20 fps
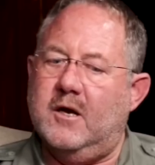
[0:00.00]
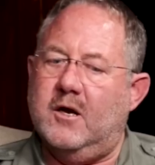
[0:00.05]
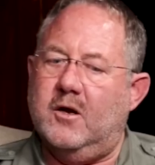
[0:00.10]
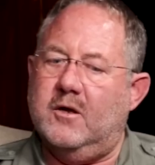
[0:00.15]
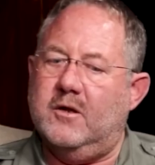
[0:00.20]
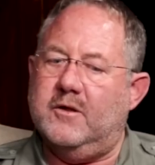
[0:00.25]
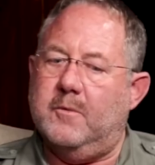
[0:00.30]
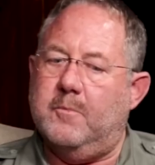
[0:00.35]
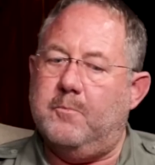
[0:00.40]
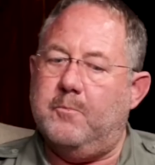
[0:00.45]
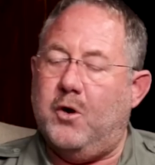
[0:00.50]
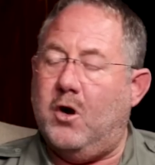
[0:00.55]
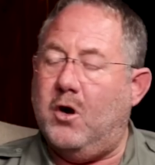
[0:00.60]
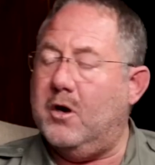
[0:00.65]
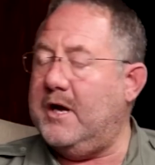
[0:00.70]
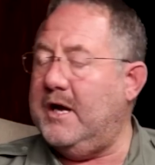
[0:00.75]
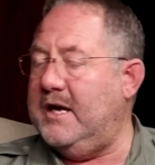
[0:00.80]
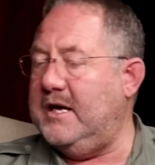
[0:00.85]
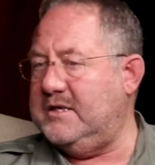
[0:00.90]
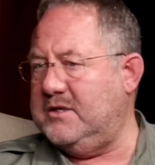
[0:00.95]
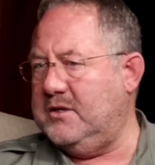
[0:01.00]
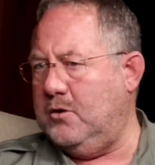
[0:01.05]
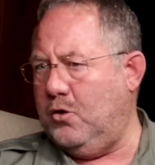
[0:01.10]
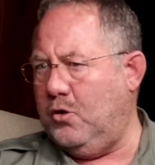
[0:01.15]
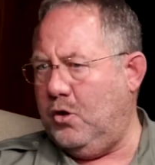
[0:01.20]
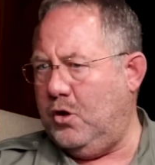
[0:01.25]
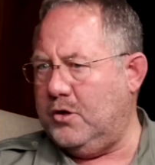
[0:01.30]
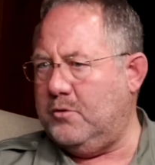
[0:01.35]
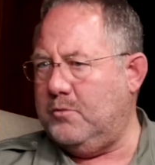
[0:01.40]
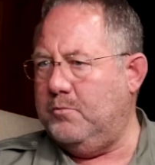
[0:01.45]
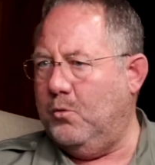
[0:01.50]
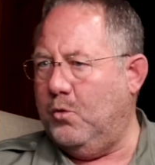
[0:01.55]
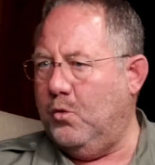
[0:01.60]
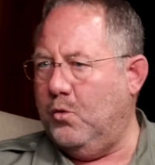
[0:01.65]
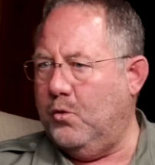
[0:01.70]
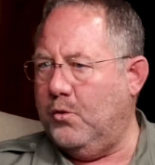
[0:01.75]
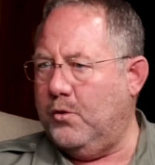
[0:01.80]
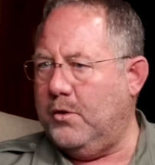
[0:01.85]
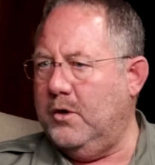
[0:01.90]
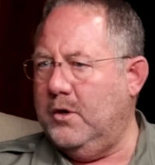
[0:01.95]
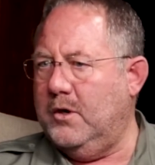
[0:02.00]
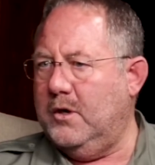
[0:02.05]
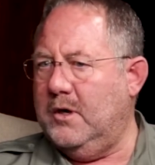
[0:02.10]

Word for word: the park has a lot more